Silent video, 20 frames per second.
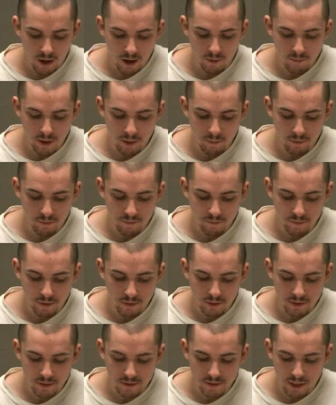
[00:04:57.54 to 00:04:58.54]
I remember
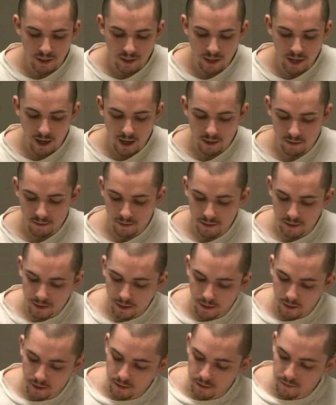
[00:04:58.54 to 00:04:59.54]
feeling psychotically
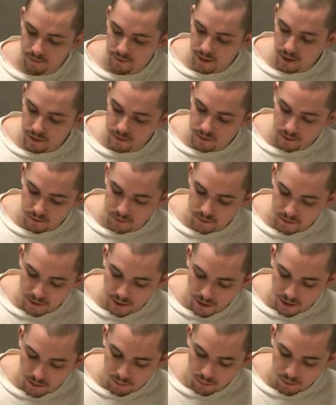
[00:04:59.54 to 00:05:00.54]
giddy, if that's
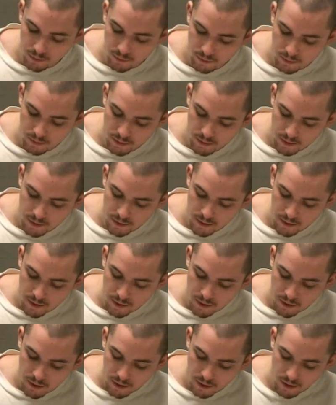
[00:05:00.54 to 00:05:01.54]
understandable.
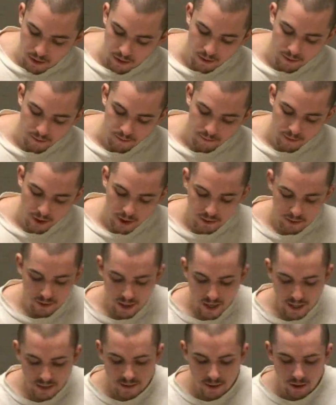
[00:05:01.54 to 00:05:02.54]
I did
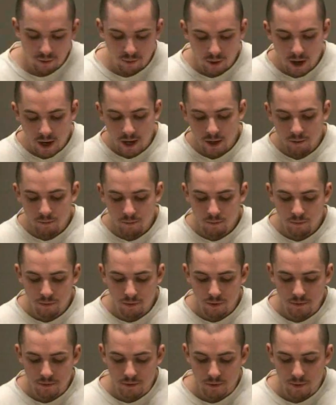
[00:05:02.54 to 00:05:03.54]
not tell Ryan
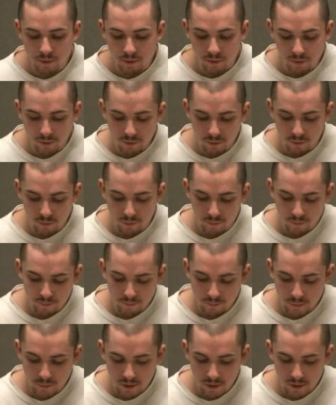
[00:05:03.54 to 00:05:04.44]
what I was going to do.